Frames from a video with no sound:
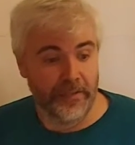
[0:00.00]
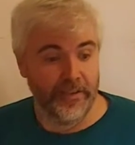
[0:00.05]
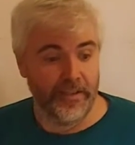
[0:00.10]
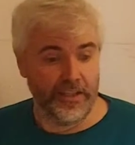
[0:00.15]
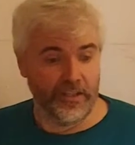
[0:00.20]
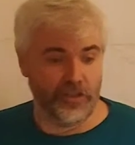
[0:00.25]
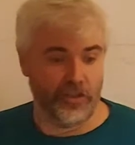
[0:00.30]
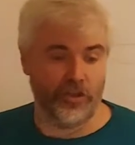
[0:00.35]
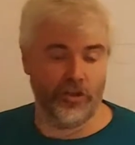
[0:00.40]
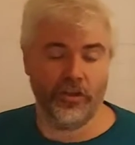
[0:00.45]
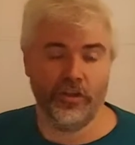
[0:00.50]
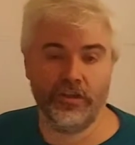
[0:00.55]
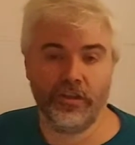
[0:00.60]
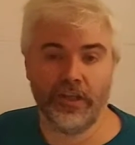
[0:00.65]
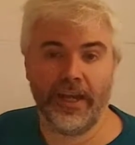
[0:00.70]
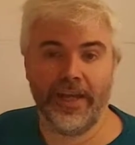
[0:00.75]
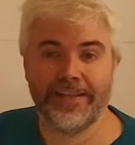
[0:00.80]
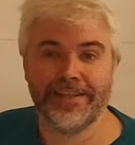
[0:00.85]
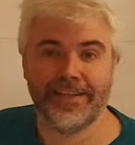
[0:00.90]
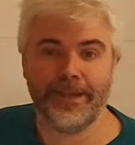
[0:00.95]
That's
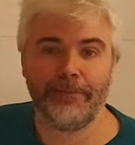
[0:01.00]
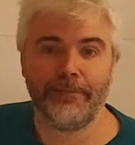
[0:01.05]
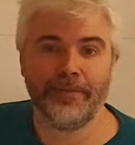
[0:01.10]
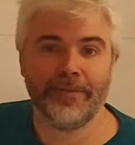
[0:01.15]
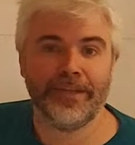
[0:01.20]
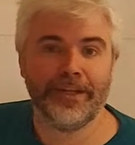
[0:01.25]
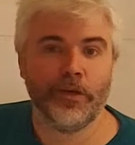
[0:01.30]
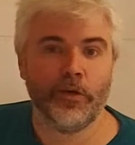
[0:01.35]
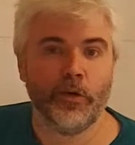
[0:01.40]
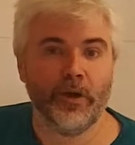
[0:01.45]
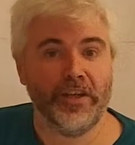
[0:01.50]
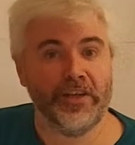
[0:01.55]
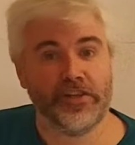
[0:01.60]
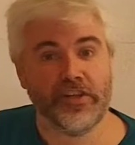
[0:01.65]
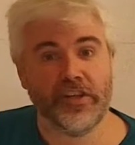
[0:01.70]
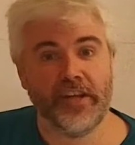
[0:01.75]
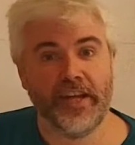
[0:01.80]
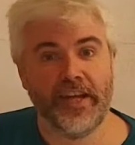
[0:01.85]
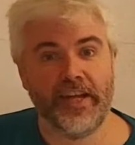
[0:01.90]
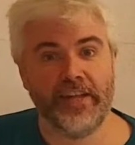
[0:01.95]
good, except the
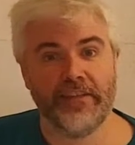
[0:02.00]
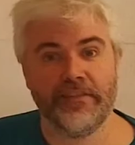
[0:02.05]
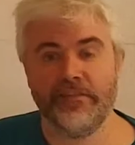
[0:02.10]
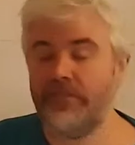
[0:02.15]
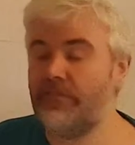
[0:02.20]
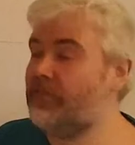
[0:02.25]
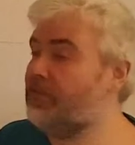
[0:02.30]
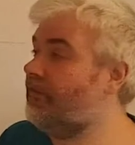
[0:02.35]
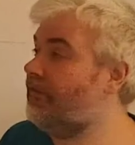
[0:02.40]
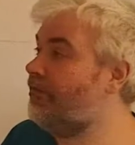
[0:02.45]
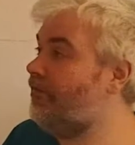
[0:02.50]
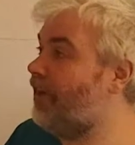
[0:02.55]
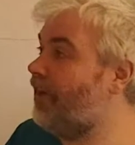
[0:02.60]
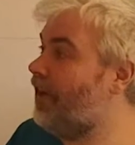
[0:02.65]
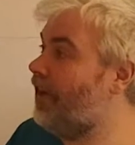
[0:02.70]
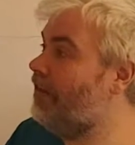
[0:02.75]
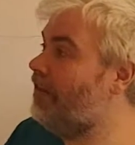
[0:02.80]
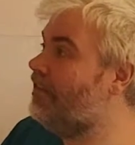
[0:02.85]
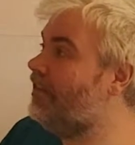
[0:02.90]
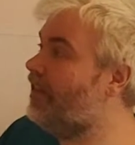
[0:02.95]
question asks us to
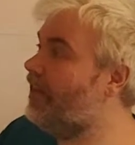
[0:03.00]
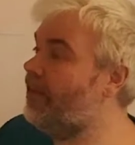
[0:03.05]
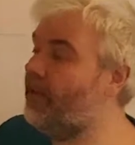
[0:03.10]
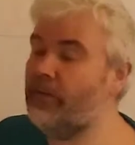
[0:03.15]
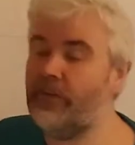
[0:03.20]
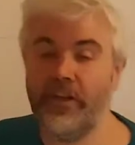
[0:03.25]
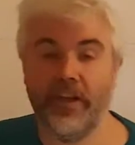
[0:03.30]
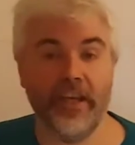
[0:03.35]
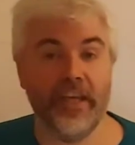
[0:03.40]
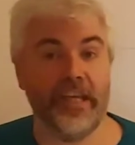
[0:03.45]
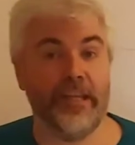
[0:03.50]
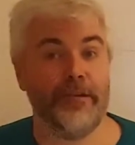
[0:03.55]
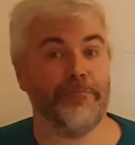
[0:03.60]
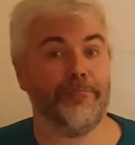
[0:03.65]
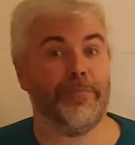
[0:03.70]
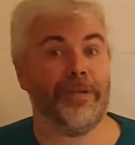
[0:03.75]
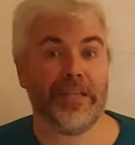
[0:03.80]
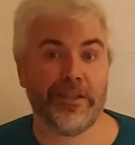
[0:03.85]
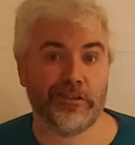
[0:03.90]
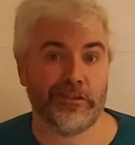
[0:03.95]
find the area in
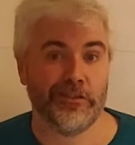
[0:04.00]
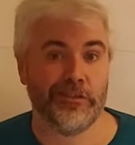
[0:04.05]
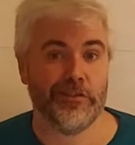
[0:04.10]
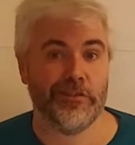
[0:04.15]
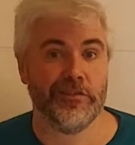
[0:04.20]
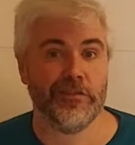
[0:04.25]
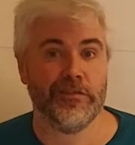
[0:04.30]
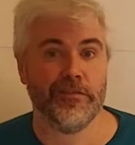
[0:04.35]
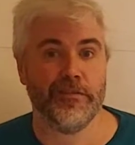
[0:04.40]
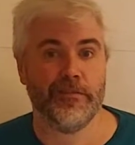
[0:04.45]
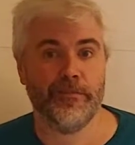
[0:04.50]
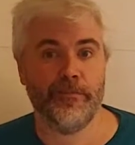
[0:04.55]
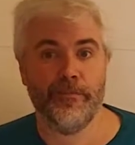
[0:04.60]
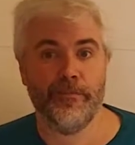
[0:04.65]
metres.